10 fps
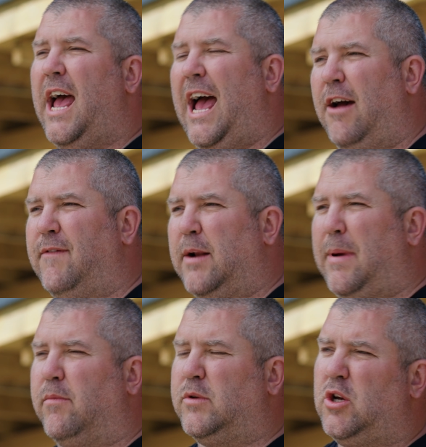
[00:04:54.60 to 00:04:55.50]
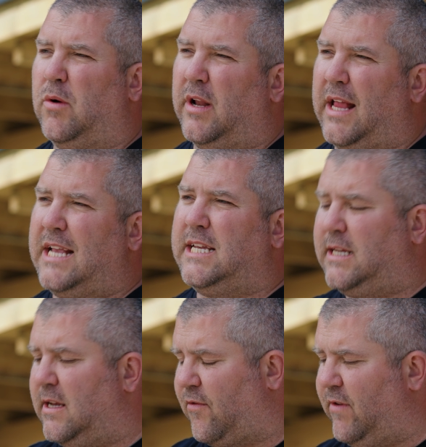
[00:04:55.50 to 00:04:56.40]
at around about 280
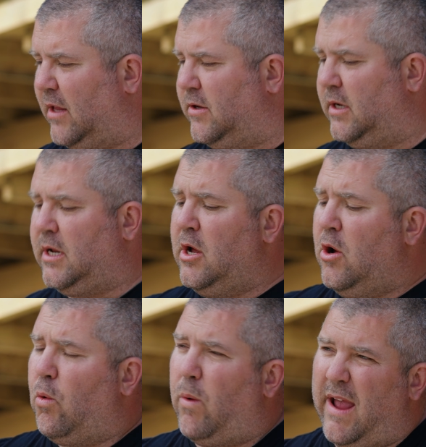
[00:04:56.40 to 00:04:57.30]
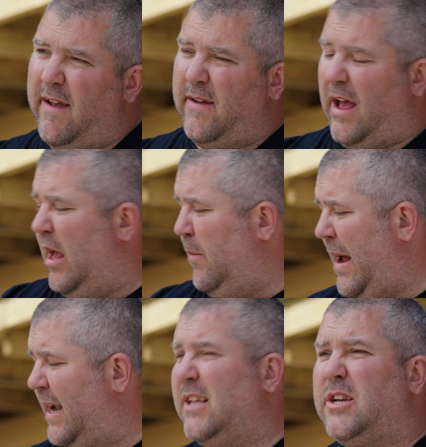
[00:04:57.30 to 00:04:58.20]
to 300. We're at
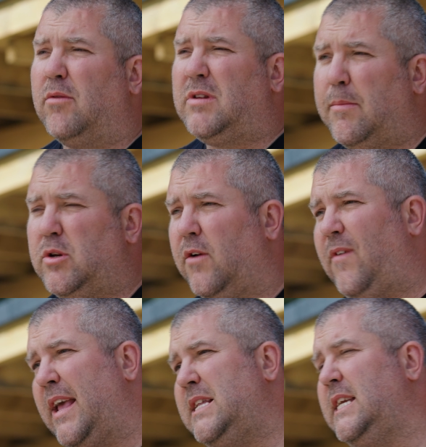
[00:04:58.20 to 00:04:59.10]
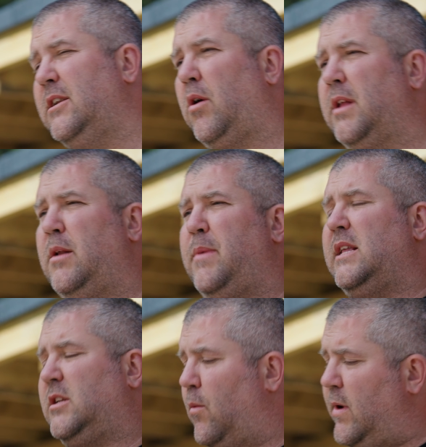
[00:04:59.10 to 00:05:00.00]
about an internal temperature of 89 at the
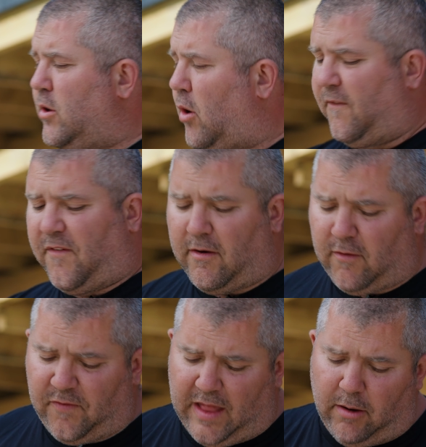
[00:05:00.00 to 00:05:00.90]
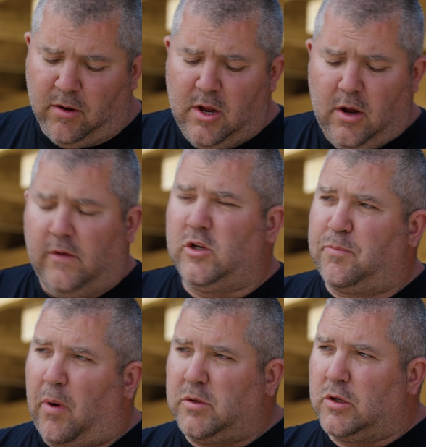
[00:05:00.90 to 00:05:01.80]
minute, so we're not far off now. Just
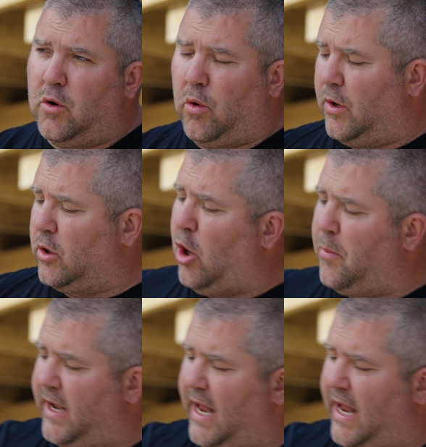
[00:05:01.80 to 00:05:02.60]
pop some corn on the cob in